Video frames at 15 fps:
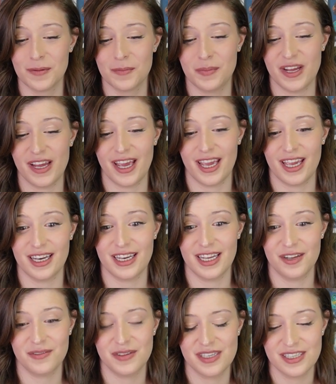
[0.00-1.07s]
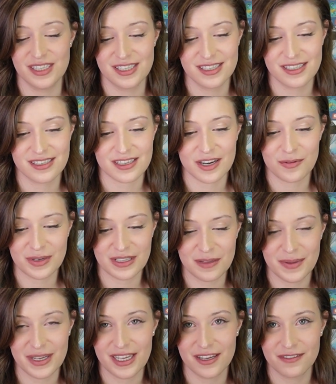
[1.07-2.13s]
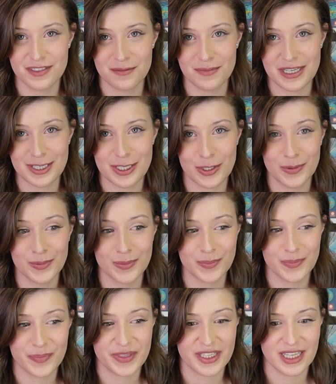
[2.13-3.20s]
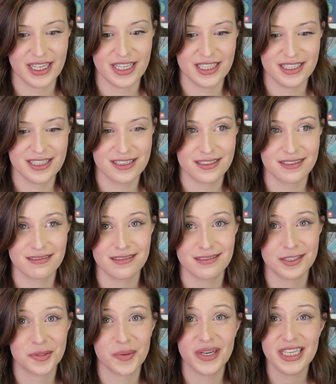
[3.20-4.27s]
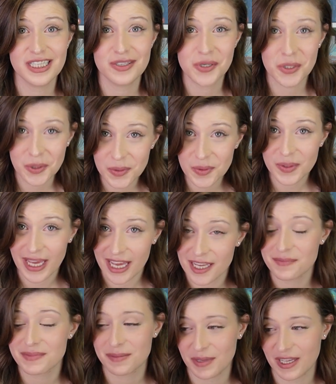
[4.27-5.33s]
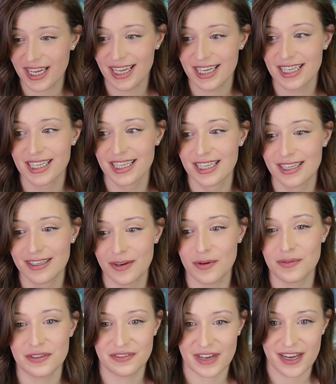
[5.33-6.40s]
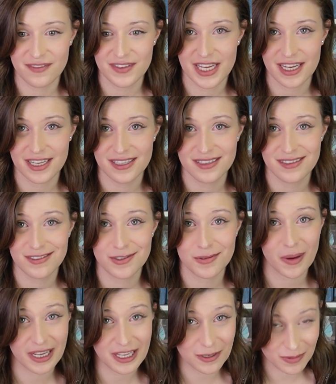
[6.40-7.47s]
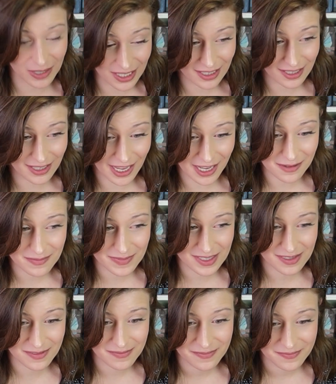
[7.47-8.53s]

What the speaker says: but it was a really big gift to me too, because 22 games played over 5 days, 20 unique games.